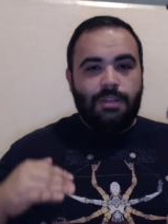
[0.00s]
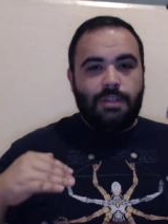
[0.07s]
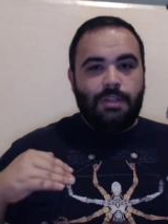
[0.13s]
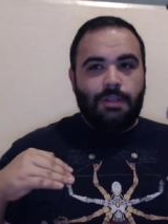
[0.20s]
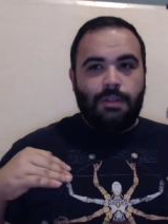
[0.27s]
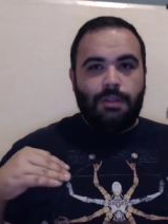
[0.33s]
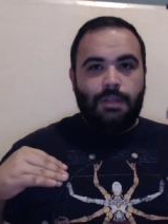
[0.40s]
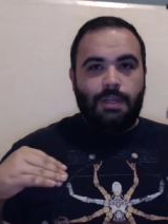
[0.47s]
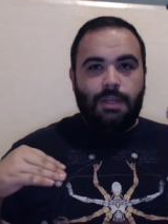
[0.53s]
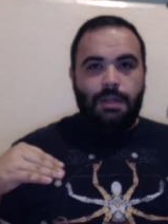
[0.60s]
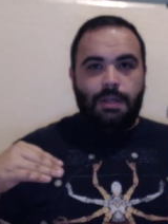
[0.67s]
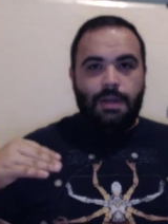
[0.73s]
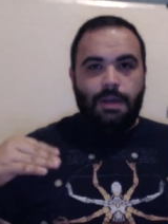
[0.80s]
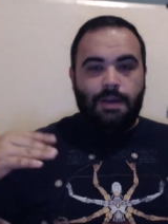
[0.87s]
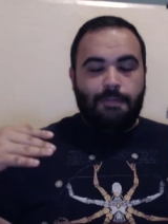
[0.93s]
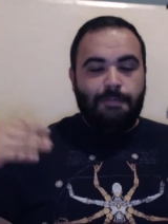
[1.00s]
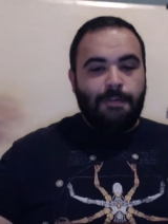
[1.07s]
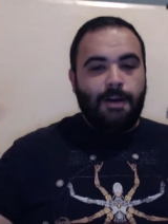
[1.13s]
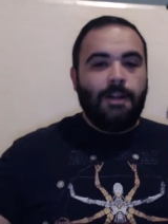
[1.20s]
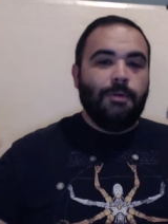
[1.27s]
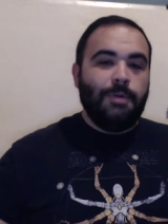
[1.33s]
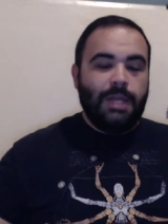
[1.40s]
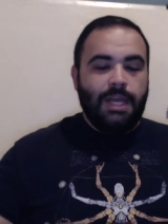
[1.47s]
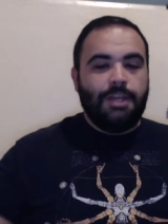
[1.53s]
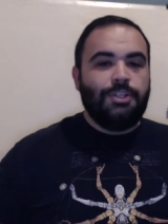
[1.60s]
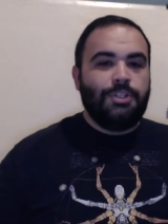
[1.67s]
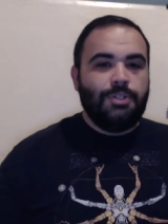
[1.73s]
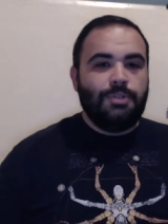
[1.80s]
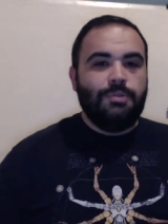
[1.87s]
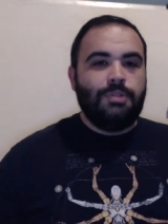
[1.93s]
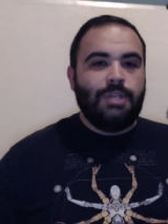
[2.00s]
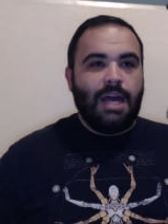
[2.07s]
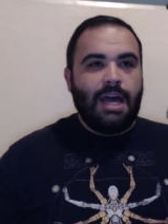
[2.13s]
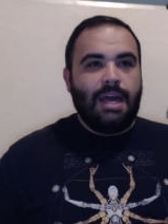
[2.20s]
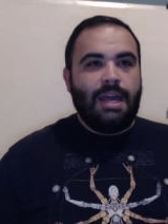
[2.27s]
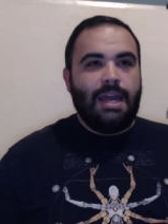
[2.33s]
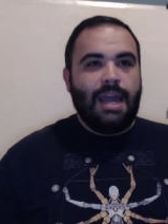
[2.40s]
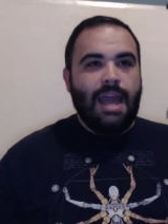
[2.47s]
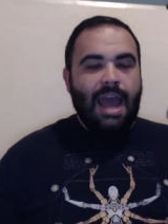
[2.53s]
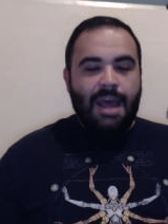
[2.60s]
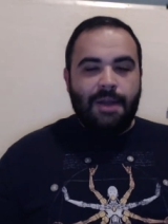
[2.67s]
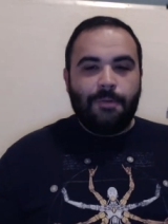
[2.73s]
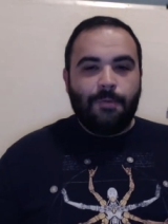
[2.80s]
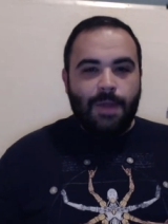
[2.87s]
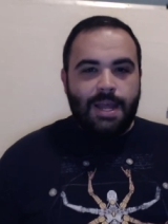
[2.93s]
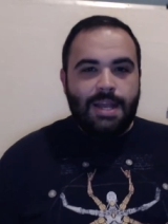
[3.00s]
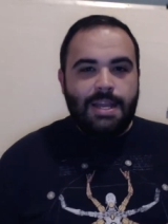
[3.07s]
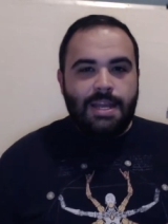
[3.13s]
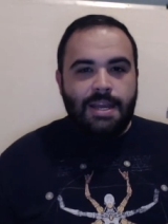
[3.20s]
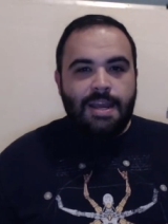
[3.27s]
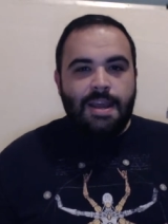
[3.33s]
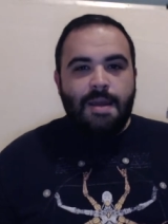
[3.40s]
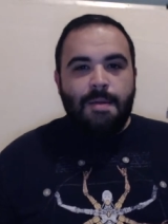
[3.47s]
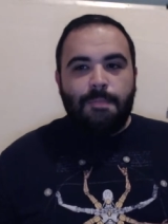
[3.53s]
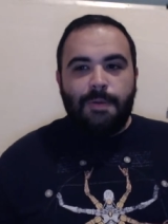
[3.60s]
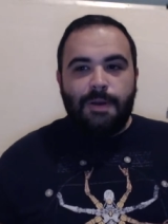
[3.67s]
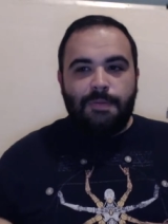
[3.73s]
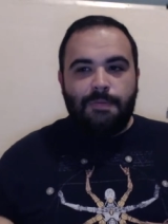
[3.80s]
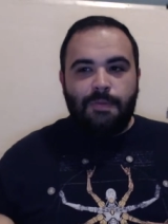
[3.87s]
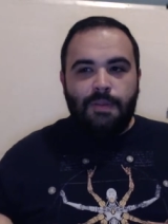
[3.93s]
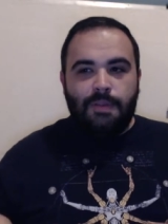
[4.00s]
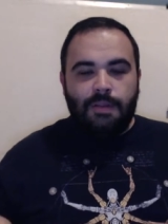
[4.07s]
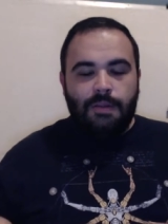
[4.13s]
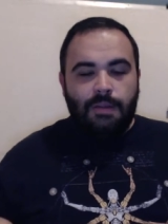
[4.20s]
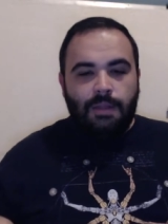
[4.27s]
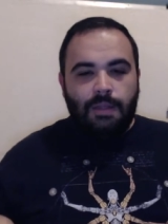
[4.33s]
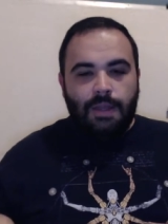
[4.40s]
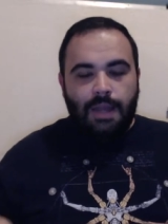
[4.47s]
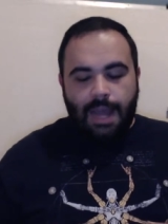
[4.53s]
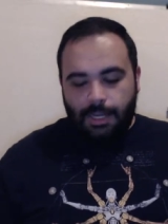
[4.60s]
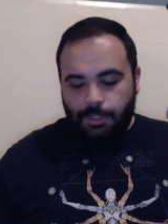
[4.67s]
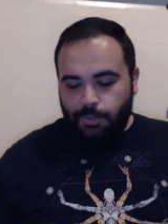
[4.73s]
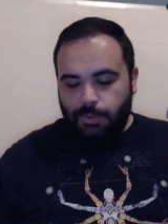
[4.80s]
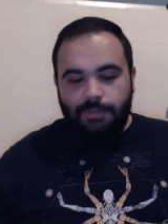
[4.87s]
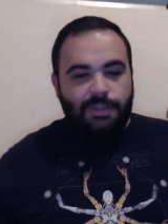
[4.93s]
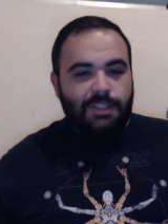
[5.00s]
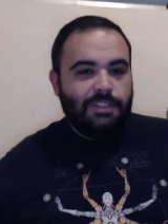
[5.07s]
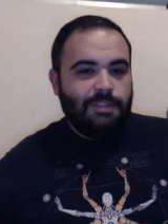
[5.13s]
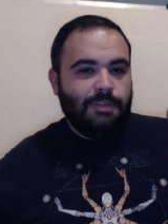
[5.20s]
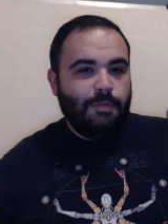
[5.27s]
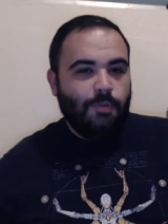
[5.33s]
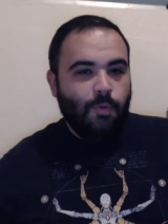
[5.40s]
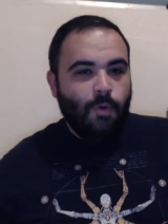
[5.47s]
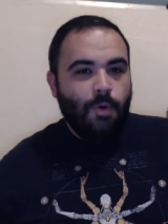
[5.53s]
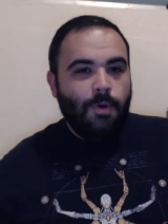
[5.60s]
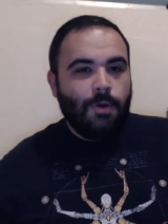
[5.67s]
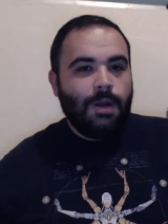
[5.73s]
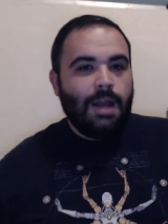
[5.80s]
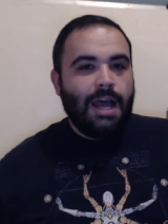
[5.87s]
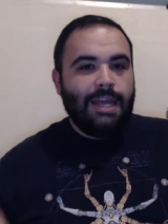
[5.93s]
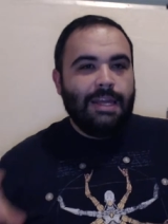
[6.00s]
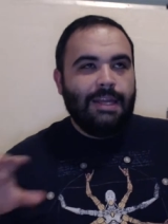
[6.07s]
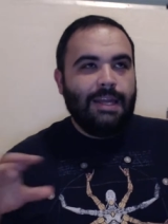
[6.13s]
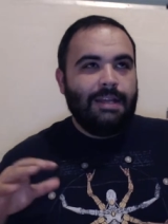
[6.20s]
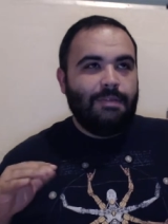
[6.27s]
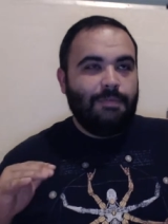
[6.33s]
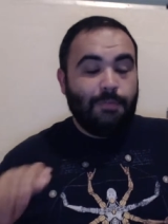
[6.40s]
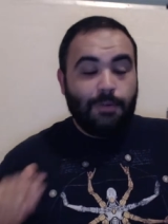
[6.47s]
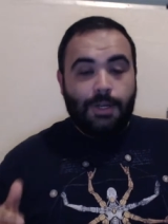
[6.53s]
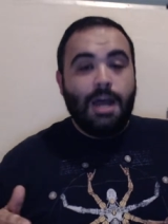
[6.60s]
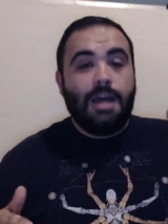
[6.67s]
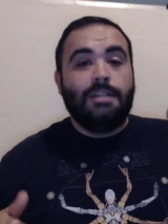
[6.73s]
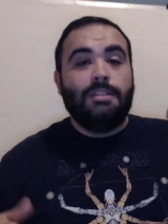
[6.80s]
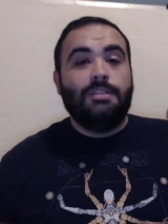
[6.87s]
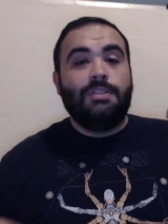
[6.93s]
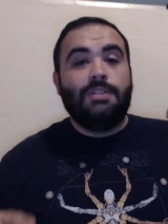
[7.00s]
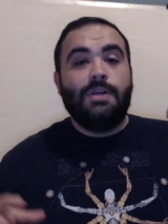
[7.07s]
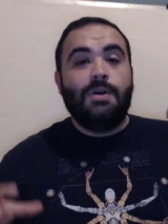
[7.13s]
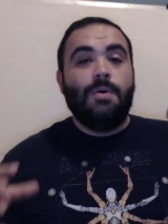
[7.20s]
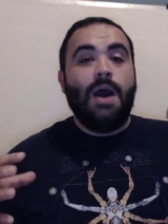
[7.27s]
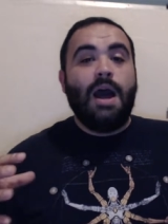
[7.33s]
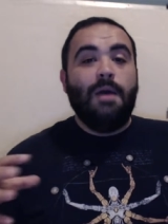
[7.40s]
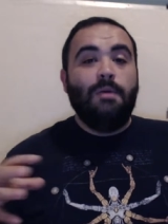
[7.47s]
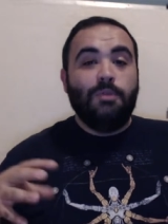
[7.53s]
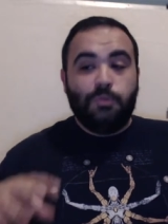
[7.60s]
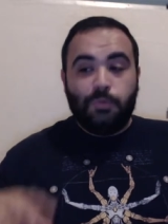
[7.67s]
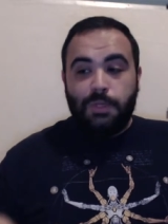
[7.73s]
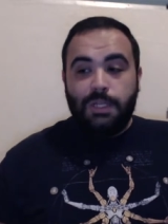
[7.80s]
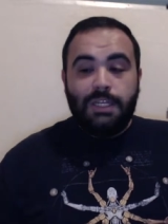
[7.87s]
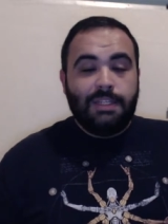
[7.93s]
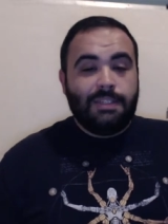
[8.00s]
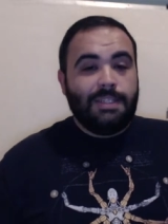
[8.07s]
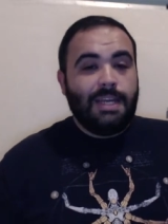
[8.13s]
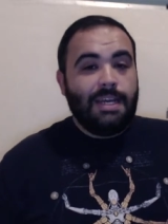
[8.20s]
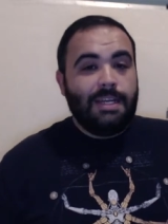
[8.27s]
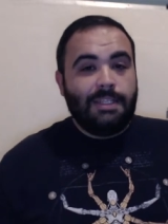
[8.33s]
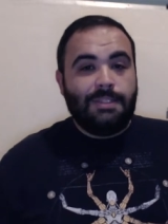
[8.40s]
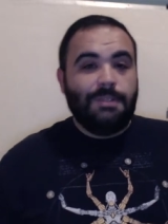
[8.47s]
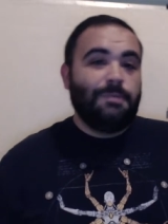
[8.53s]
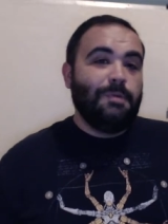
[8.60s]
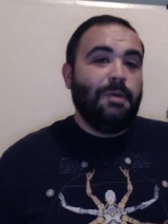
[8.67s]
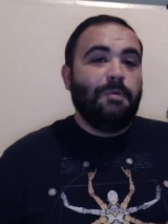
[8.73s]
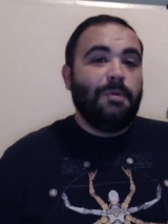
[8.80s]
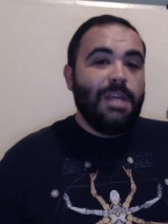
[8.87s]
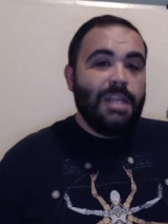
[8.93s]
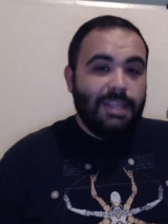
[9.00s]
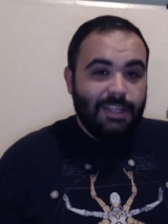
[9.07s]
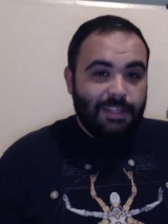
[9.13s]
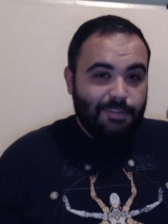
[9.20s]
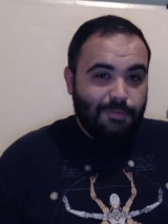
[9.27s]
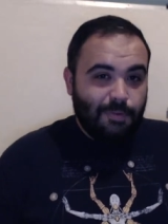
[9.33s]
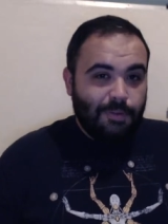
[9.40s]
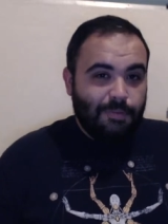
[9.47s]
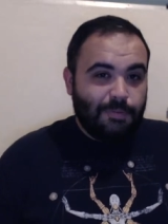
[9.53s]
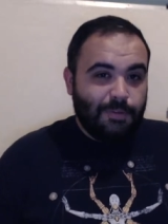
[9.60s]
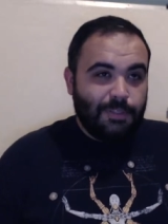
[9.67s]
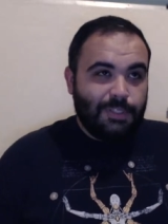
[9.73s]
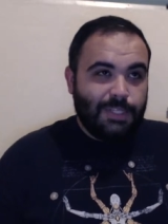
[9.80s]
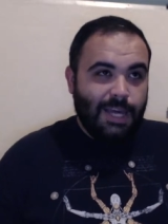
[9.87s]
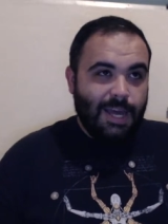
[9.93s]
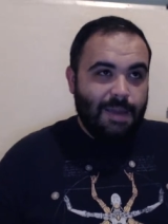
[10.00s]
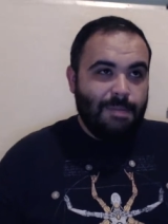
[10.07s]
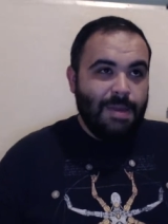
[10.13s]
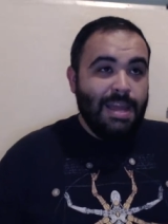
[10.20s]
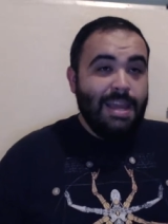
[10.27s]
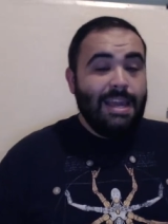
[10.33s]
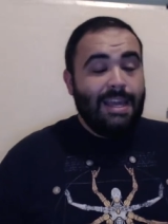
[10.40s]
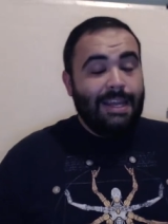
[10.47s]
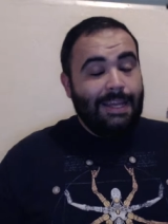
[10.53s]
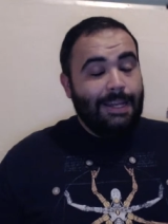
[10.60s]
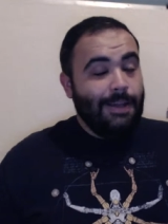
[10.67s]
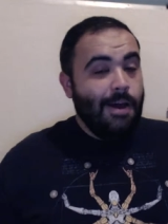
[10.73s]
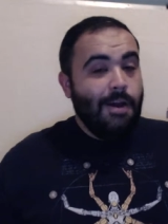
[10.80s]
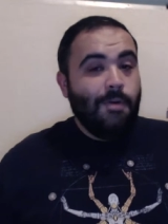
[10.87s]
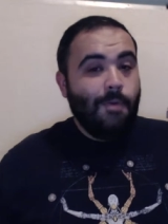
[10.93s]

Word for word: The, the uh, following issues I had read, but the actual events of the war I had forgotten, so I was really excited to reread this for the first time in a long